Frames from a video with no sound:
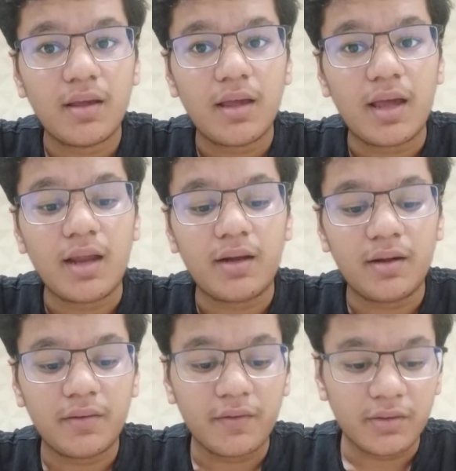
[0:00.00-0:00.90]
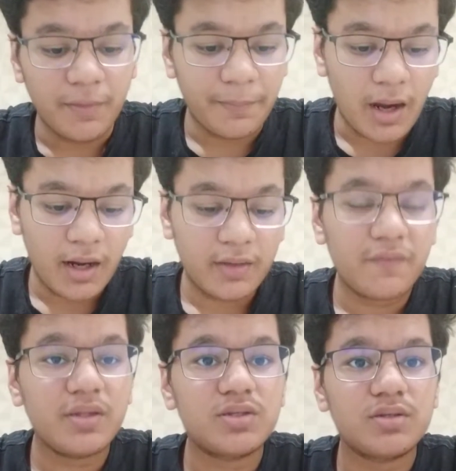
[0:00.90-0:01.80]
and the part
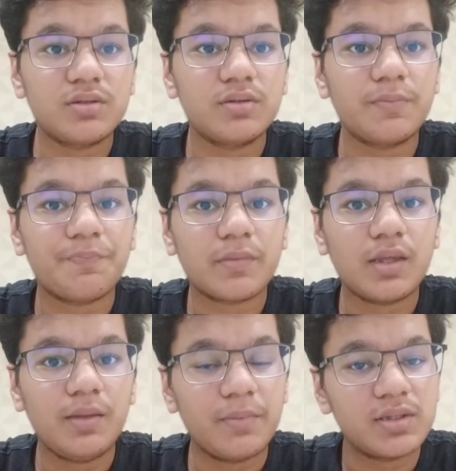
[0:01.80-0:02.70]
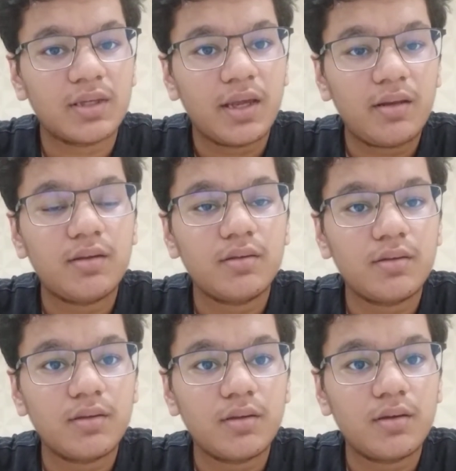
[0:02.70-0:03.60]
which he must get
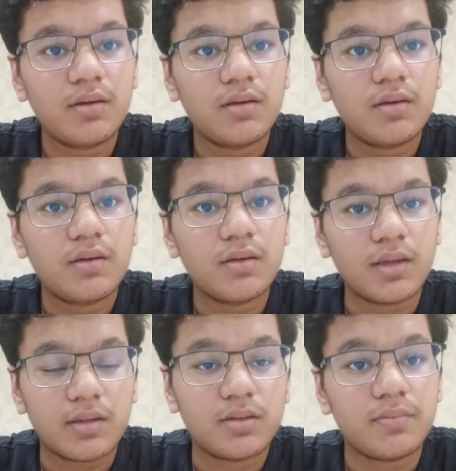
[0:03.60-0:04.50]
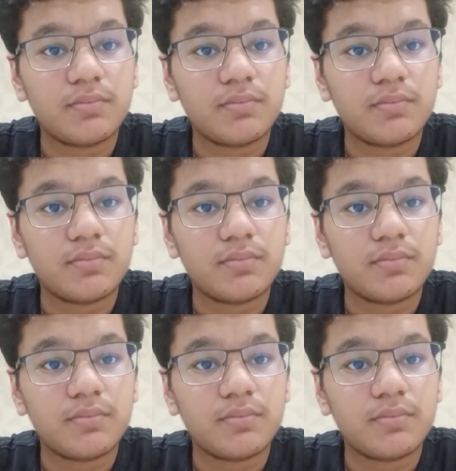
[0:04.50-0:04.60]
gets it.